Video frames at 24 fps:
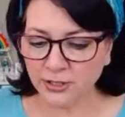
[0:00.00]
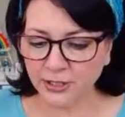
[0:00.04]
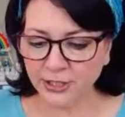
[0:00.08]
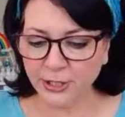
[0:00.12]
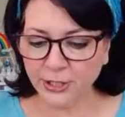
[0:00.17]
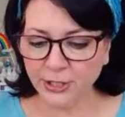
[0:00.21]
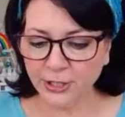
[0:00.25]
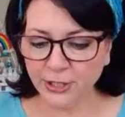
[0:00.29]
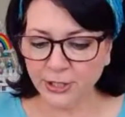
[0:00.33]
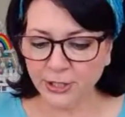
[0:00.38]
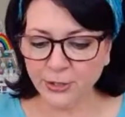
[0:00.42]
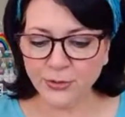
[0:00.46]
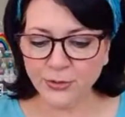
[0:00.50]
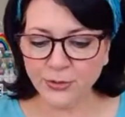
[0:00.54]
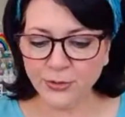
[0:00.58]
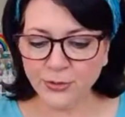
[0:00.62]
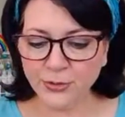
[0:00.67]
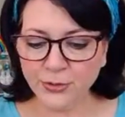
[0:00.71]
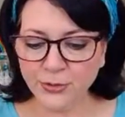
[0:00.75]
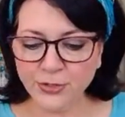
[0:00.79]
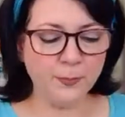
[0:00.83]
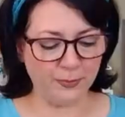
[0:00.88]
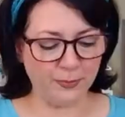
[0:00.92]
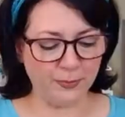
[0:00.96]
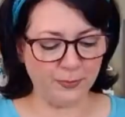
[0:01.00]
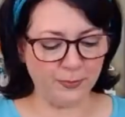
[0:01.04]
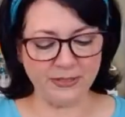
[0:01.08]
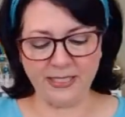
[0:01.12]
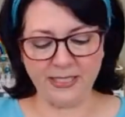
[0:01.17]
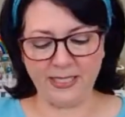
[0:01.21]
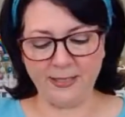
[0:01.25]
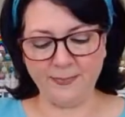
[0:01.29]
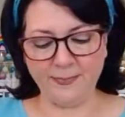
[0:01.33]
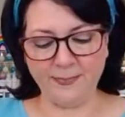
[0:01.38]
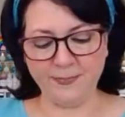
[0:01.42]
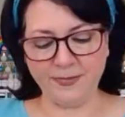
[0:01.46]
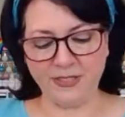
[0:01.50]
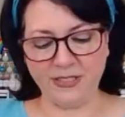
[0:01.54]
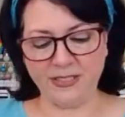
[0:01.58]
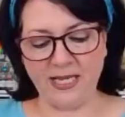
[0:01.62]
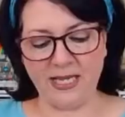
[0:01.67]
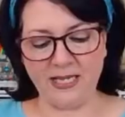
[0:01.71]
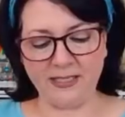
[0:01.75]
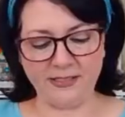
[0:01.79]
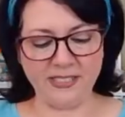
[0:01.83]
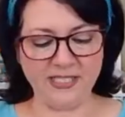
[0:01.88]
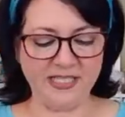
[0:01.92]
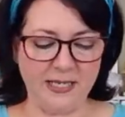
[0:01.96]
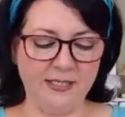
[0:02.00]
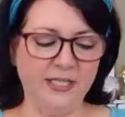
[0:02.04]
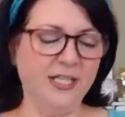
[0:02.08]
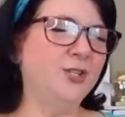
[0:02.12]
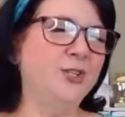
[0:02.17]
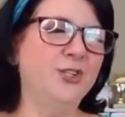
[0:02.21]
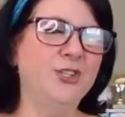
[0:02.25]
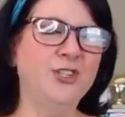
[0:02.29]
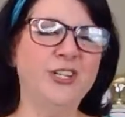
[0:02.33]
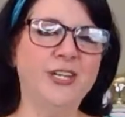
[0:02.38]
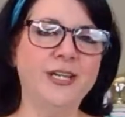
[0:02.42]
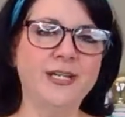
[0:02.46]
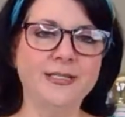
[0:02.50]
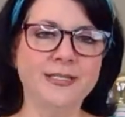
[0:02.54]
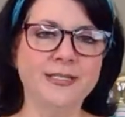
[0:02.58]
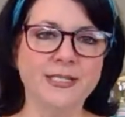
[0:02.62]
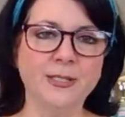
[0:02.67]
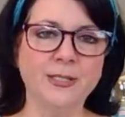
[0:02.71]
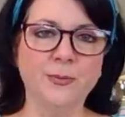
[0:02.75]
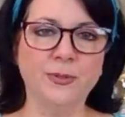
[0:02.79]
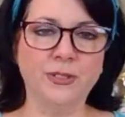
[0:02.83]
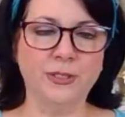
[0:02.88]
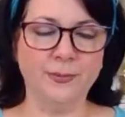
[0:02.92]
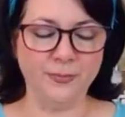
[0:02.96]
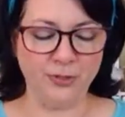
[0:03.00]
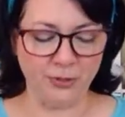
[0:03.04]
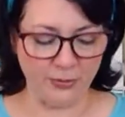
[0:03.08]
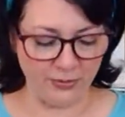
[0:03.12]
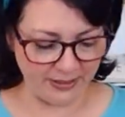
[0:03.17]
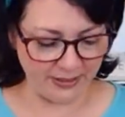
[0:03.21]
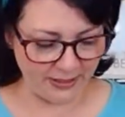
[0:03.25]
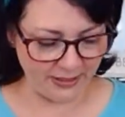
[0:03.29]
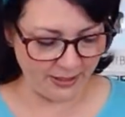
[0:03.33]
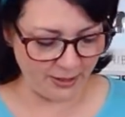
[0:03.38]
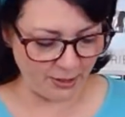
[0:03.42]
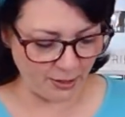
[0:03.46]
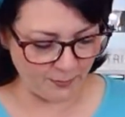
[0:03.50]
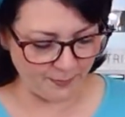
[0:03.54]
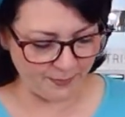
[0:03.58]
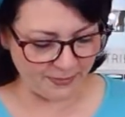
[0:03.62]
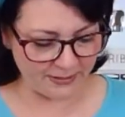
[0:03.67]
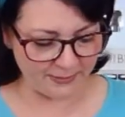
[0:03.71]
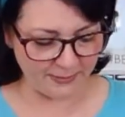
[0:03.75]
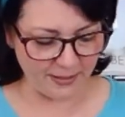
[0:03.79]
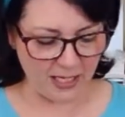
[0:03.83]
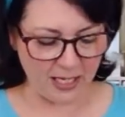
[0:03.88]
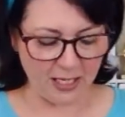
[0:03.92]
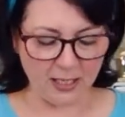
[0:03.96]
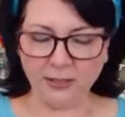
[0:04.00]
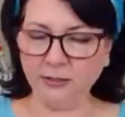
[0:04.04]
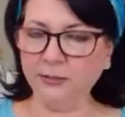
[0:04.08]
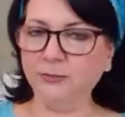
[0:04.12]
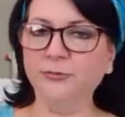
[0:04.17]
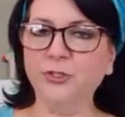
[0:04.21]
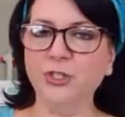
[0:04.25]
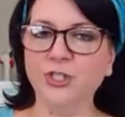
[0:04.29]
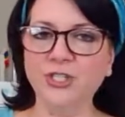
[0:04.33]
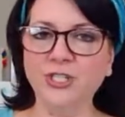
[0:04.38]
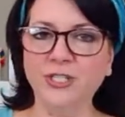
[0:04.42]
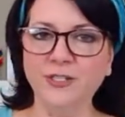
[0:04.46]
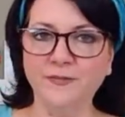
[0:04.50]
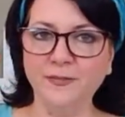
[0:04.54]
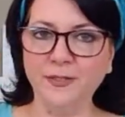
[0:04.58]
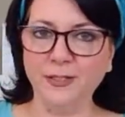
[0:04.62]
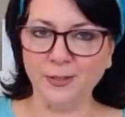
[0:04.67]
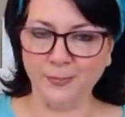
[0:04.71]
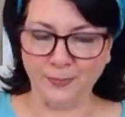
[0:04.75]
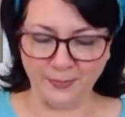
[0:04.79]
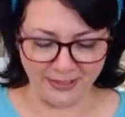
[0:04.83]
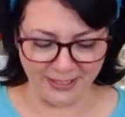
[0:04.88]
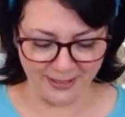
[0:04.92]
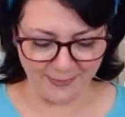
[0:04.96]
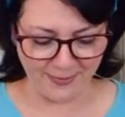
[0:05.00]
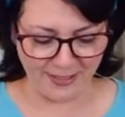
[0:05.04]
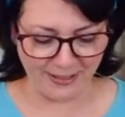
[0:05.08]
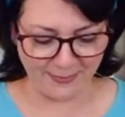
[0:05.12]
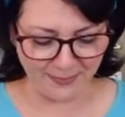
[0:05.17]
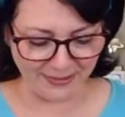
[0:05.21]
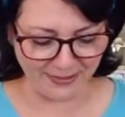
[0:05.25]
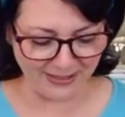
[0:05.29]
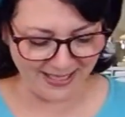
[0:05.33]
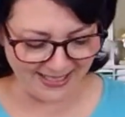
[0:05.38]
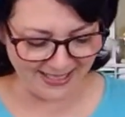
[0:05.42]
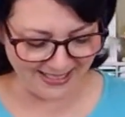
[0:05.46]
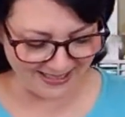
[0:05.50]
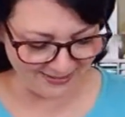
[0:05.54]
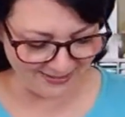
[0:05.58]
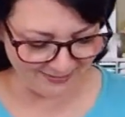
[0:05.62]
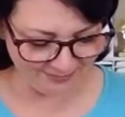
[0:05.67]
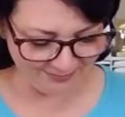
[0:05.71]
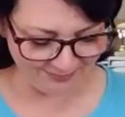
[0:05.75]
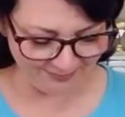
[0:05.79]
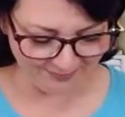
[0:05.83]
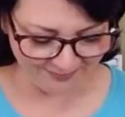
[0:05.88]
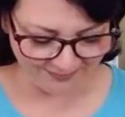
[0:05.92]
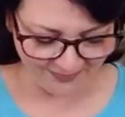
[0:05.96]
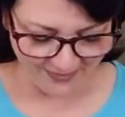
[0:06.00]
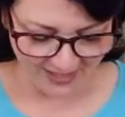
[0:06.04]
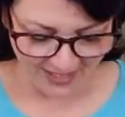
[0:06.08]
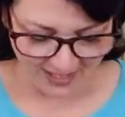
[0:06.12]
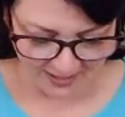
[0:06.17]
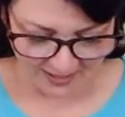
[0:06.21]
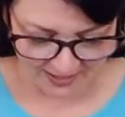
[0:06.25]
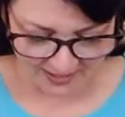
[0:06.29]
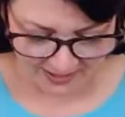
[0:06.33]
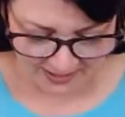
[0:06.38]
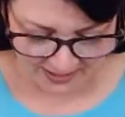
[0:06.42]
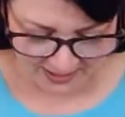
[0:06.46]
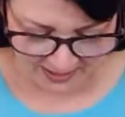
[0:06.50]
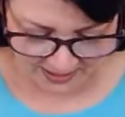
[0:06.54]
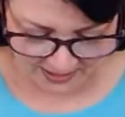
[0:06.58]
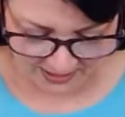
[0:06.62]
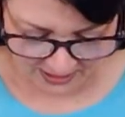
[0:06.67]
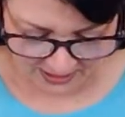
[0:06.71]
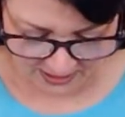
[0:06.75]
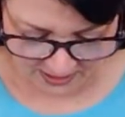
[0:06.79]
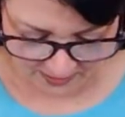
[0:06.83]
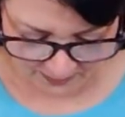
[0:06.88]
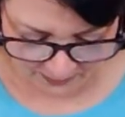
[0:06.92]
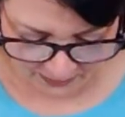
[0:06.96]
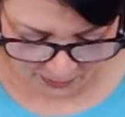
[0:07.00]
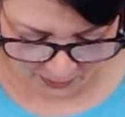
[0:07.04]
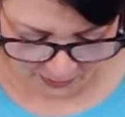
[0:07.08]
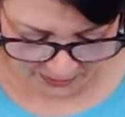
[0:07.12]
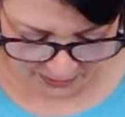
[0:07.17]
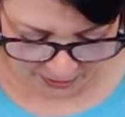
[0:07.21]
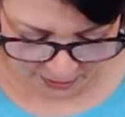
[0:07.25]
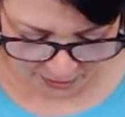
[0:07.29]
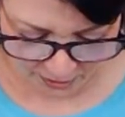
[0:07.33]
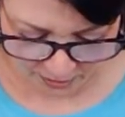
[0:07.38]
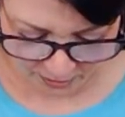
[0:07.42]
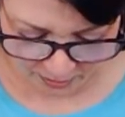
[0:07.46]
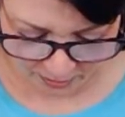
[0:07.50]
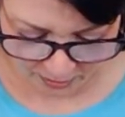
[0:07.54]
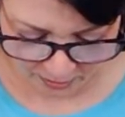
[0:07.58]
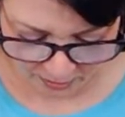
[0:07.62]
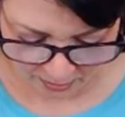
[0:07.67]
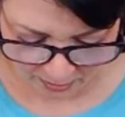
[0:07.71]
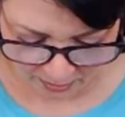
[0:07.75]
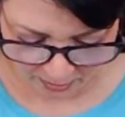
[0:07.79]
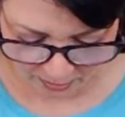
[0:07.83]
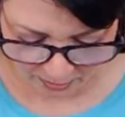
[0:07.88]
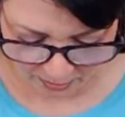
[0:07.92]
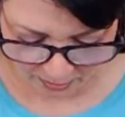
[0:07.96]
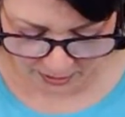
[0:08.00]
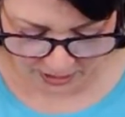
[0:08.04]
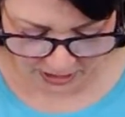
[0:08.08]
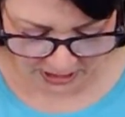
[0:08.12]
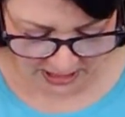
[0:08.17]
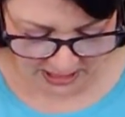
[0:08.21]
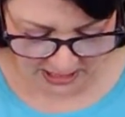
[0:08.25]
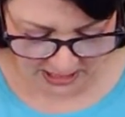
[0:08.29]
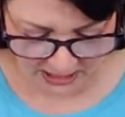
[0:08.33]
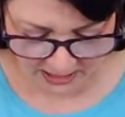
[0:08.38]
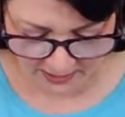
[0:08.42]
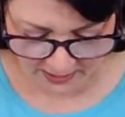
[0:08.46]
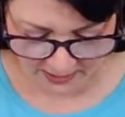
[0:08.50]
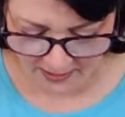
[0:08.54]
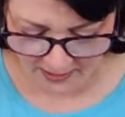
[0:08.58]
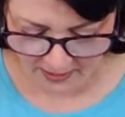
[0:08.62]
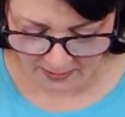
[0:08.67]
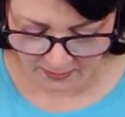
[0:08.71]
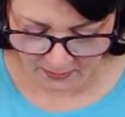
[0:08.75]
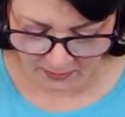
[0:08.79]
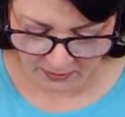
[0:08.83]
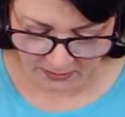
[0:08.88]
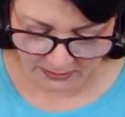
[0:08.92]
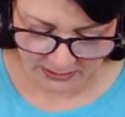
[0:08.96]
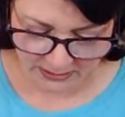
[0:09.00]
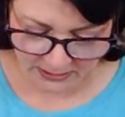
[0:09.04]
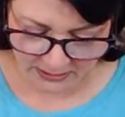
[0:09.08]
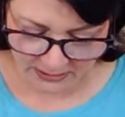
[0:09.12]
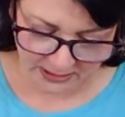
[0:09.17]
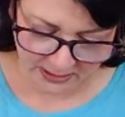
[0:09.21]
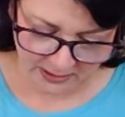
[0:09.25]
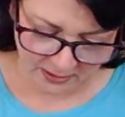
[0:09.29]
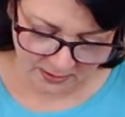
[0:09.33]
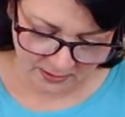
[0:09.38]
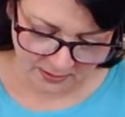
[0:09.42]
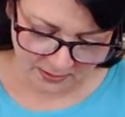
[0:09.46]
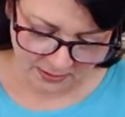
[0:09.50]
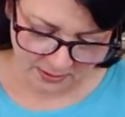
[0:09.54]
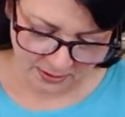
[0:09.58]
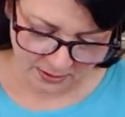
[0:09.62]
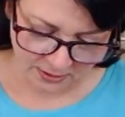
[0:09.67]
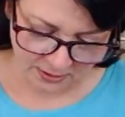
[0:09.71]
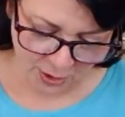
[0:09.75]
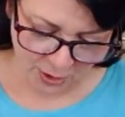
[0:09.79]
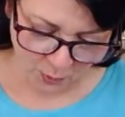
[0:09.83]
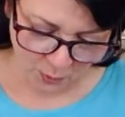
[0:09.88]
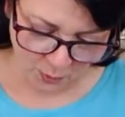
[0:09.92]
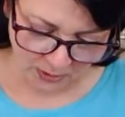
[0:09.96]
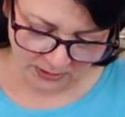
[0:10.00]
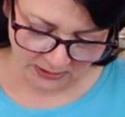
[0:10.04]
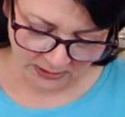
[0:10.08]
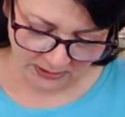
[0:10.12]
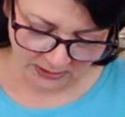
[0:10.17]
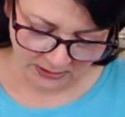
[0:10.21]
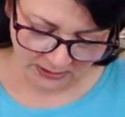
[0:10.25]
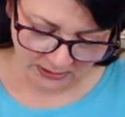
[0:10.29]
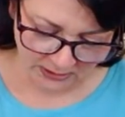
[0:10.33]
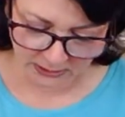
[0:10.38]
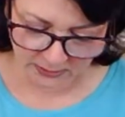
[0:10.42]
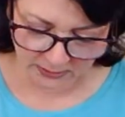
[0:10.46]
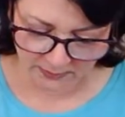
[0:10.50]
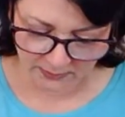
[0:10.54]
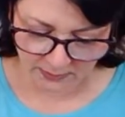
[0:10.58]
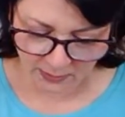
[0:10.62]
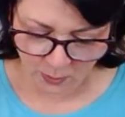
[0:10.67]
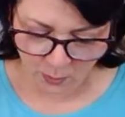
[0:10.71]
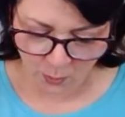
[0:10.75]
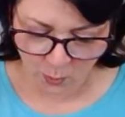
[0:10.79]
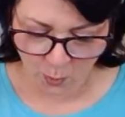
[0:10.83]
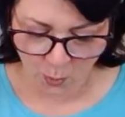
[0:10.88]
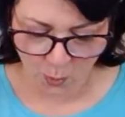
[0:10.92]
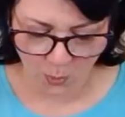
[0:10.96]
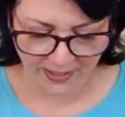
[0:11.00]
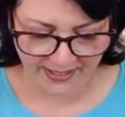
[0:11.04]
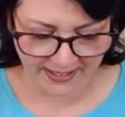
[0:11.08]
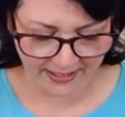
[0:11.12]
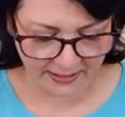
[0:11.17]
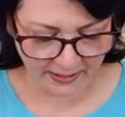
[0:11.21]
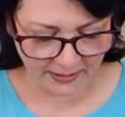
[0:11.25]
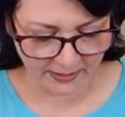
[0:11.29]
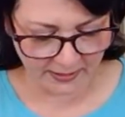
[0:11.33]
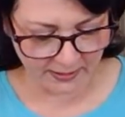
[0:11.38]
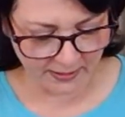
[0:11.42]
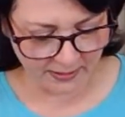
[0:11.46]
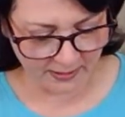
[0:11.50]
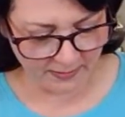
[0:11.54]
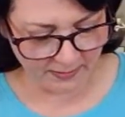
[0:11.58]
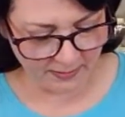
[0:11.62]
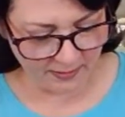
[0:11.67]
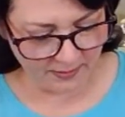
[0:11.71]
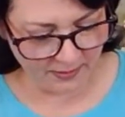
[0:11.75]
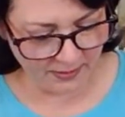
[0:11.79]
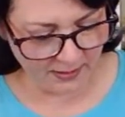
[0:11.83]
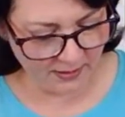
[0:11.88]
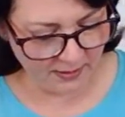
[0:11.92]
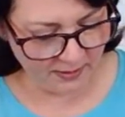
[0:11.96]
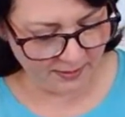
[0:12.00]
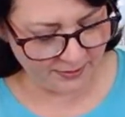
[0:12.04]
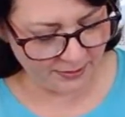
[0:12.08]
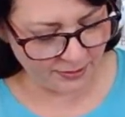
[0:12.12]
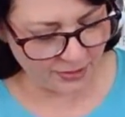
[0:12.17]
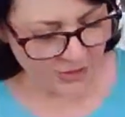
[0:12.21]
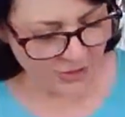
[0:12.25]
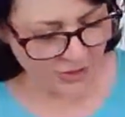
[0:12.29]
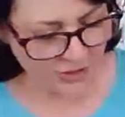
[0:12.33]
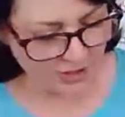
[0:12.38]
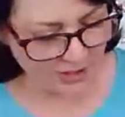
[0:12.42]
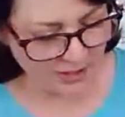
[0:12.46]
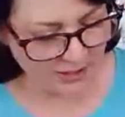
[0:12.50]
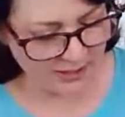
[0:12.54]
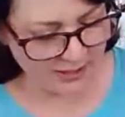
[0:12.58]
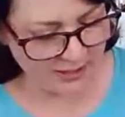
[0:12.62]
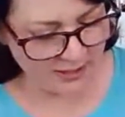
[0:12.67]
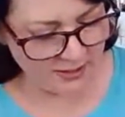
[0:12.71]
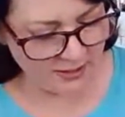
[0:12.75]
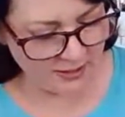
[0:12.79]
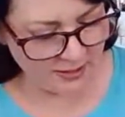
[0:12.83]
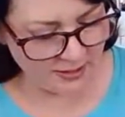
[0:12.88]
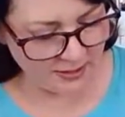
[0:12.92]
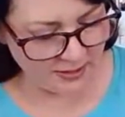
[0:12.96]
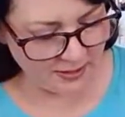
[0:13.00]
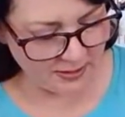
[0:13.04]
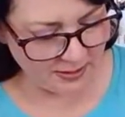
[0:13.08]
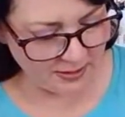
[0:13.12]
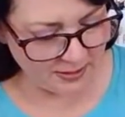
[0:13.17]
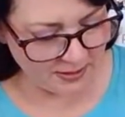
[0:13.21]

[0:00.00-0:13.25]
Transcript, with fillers: So I'm going to use a little purple tape to tack this down. I know you can't see what I'm doing here, but I'll just give you the play-by-play. -play. So I'm going to tack that all down, just one little wing and then the other side.